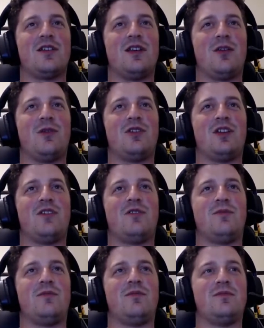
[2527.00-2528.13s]
Yeah, we could give
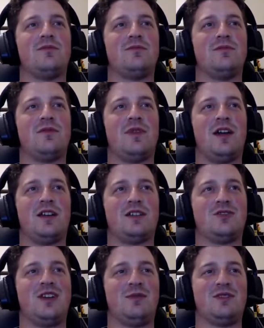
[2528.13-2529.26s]
them our next door
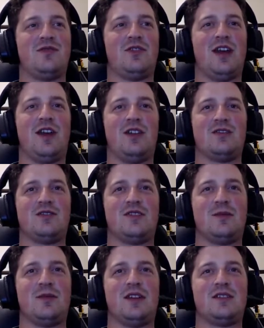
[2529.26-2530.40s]
neighbors volcanoes or
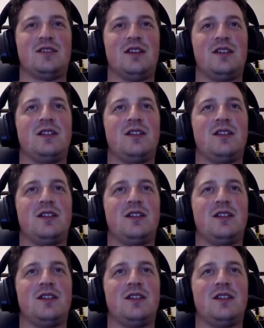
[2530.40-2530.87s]
something instead.